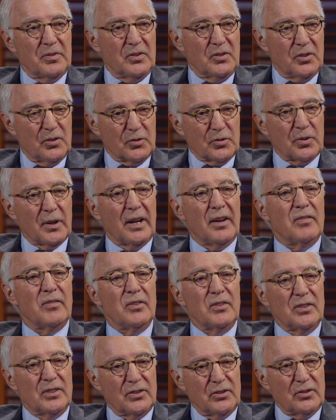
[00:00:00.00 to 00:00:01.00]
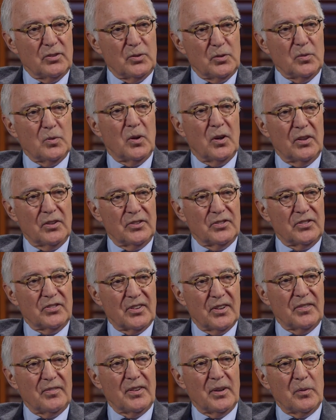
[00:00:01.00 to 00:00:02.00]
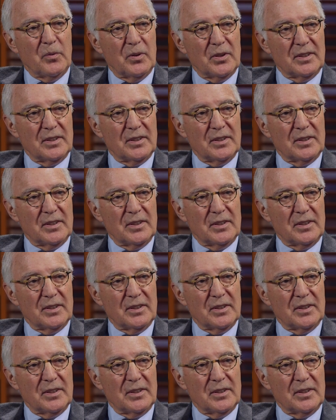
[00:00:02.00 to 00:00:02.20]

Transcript: to travel, and to do all the stuff I